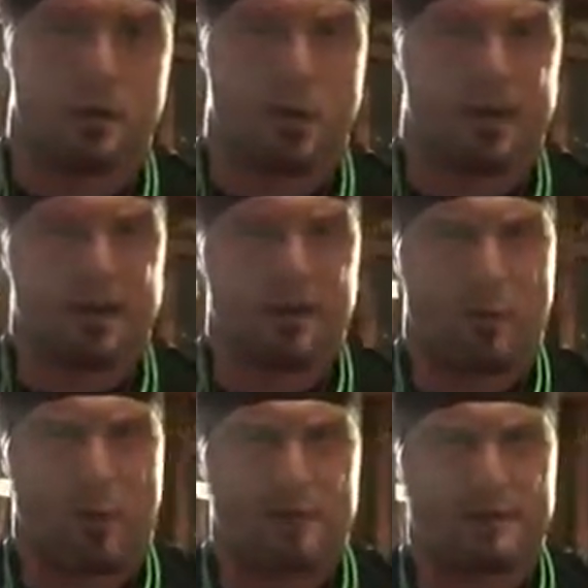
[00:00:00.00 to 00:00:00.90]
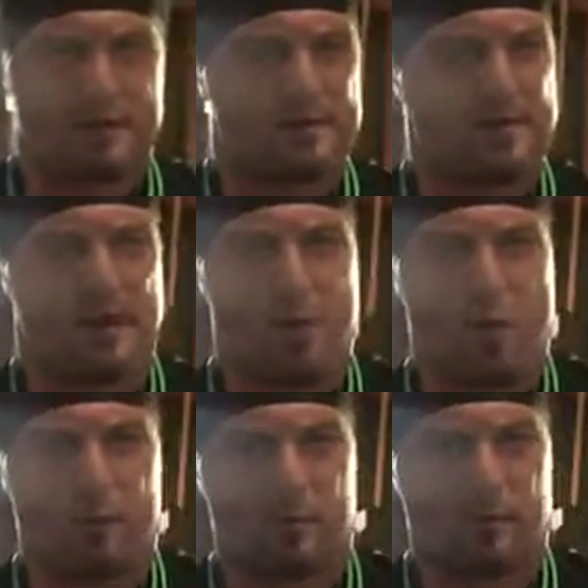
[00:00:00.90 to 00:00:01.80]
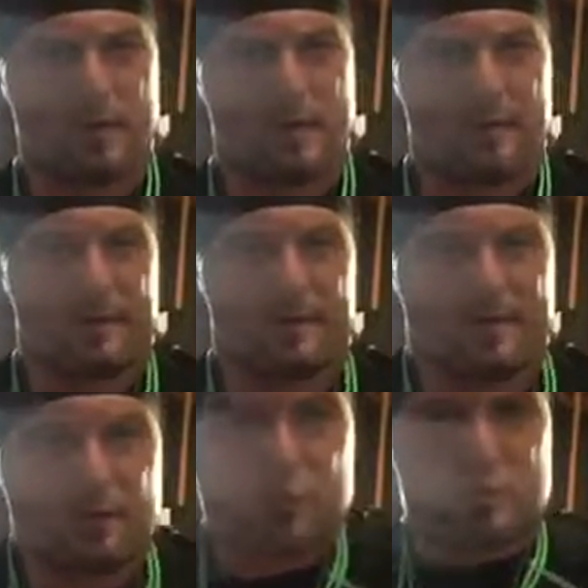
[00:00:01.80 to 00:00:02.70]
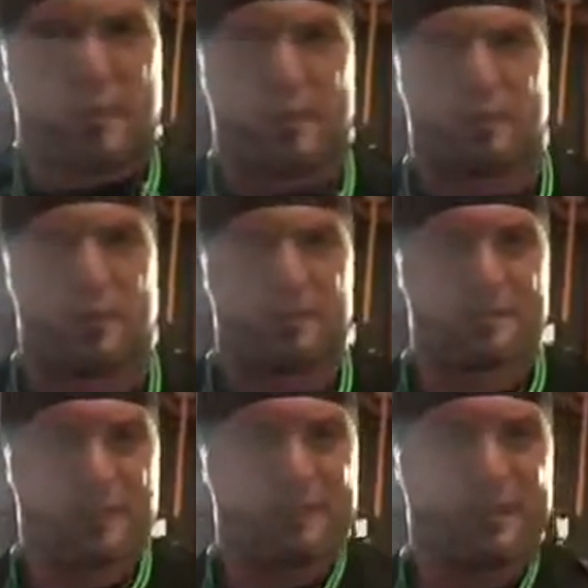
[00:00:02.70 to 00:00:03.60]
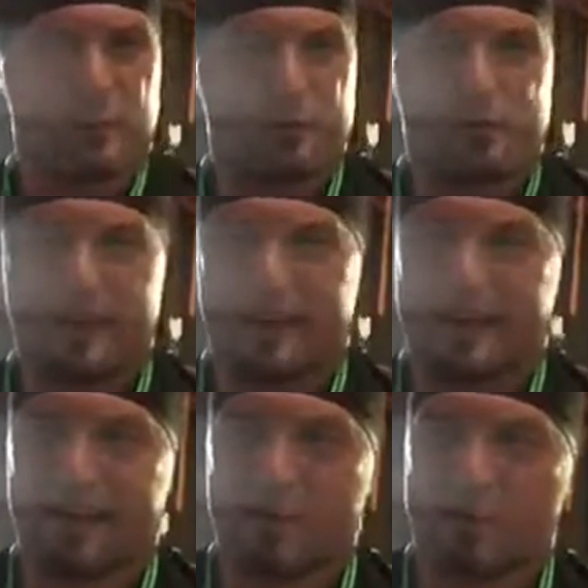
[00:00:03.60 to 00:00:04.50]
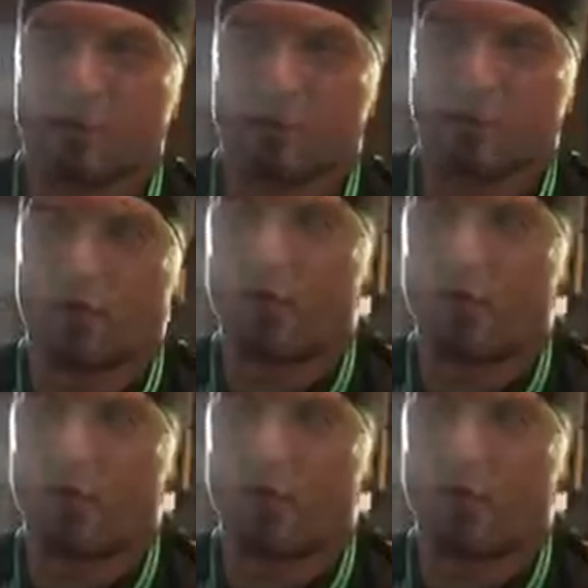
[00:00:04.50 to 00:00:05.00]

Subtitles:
Call your name and hearts. Not marble. Be leader to what you can't. Do not let somebody dictate what you can and cannot do in this world.